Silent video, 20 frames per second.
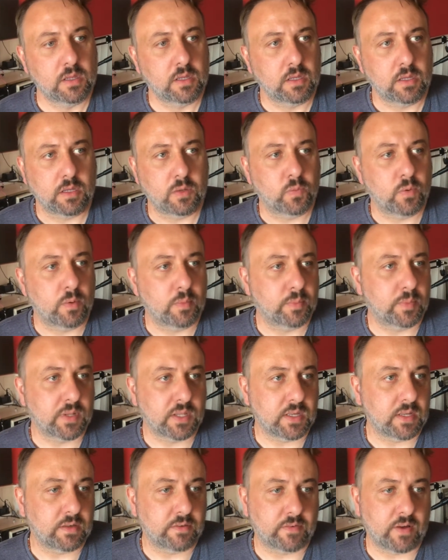You wouldn't
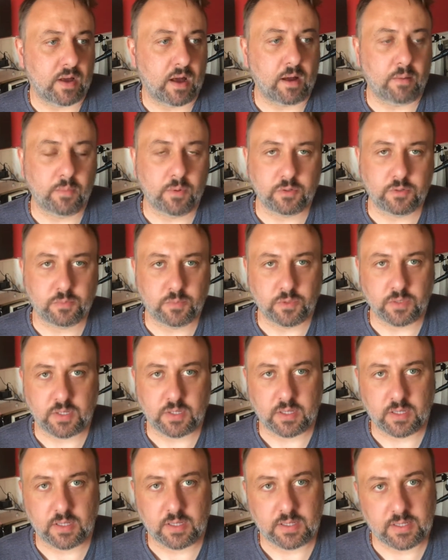believe how much
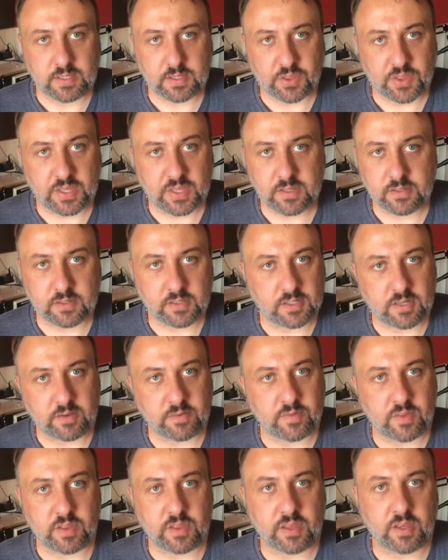money, things that you don't
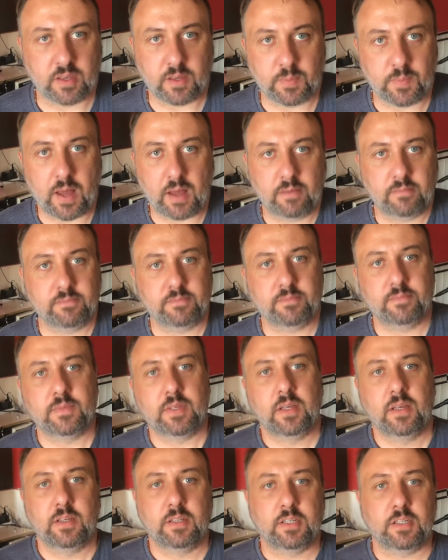even think about.
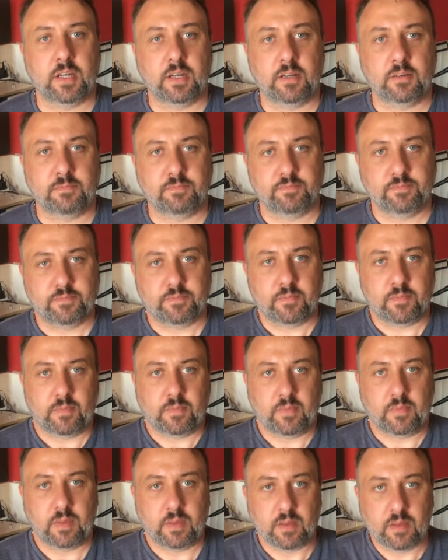You know,
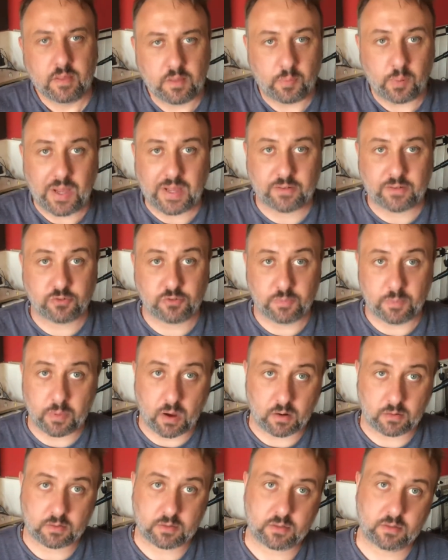the plectrum
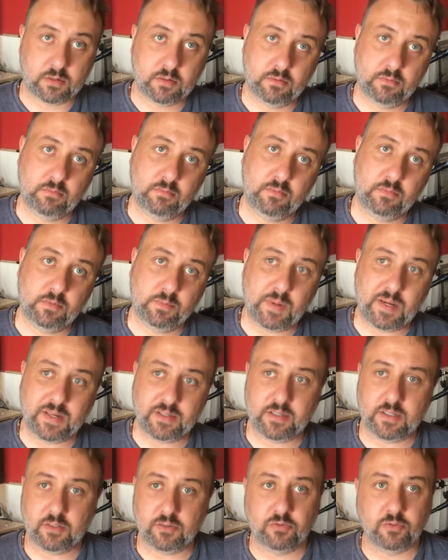box, it's about
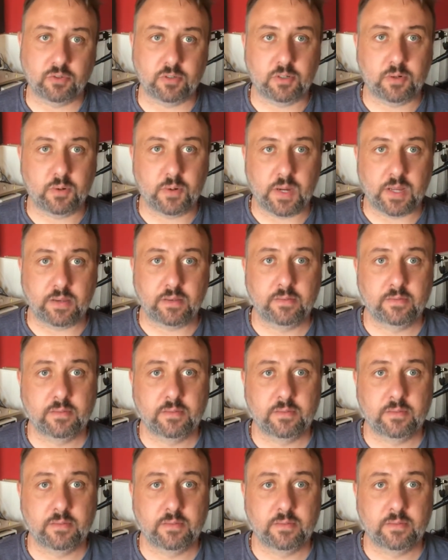600 quid.